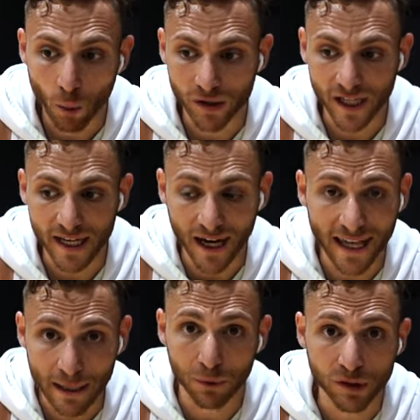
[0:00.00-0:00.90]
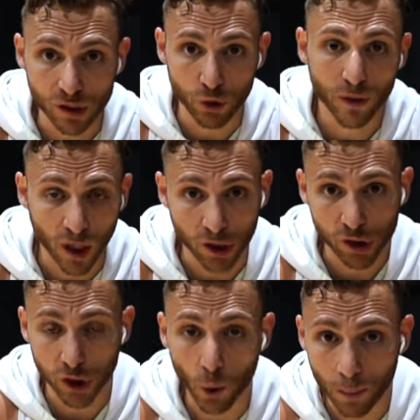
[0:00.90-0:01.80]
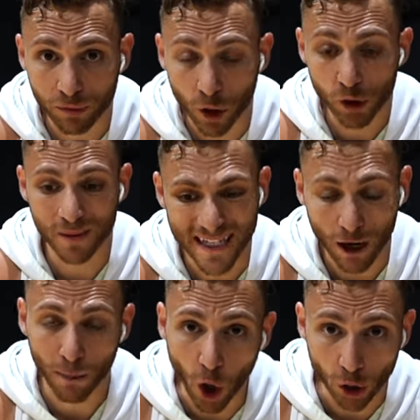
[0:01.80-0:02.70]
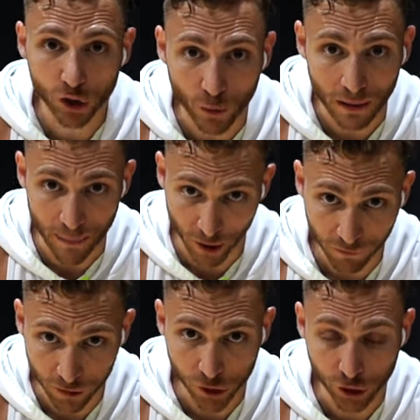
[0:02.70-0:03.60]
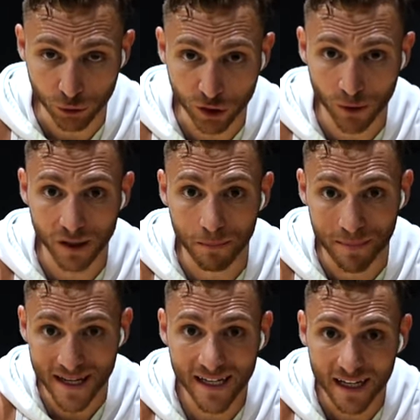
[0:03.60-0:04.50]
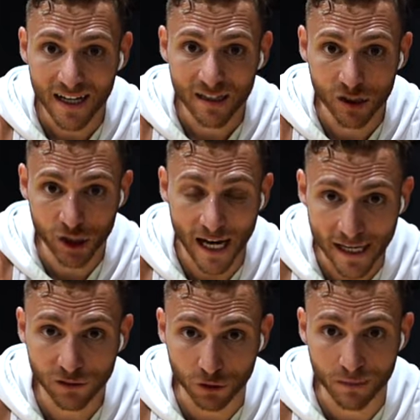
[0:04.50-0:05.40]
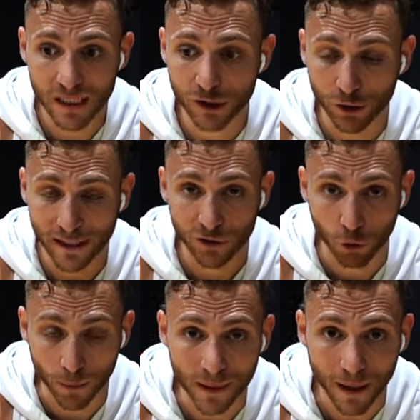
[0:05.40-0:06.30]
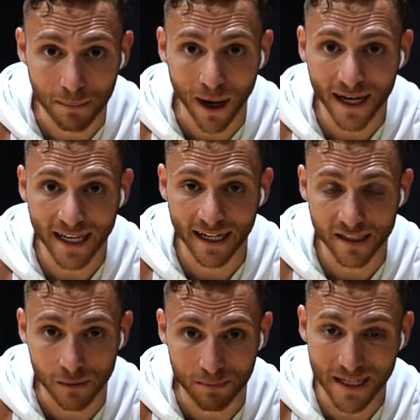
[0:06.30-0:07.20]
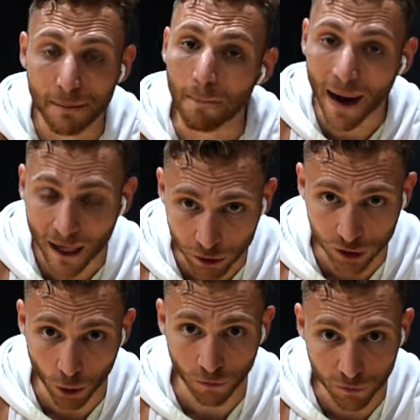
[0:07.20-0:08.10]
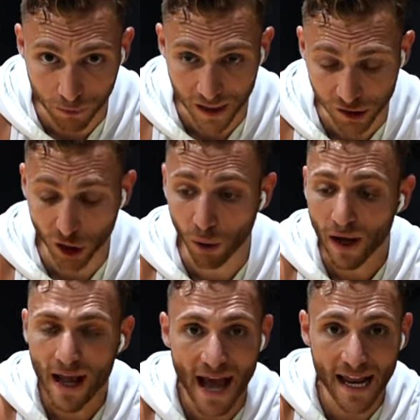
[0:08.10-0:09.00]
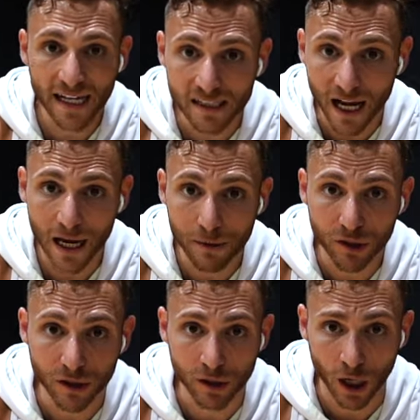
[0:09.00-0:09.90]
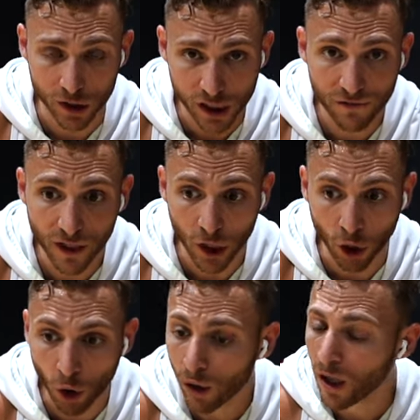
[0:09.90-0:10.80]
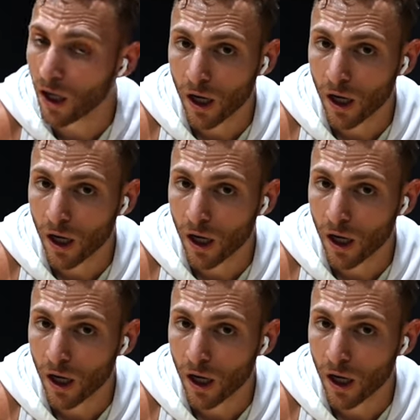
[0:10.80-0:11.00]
was I not able to do it on a slow approach, but now I'm also in barefoot shoes. So it's a big change for me, transforming my body, and it's a big milestone for me. So anytime you're achieving a goal,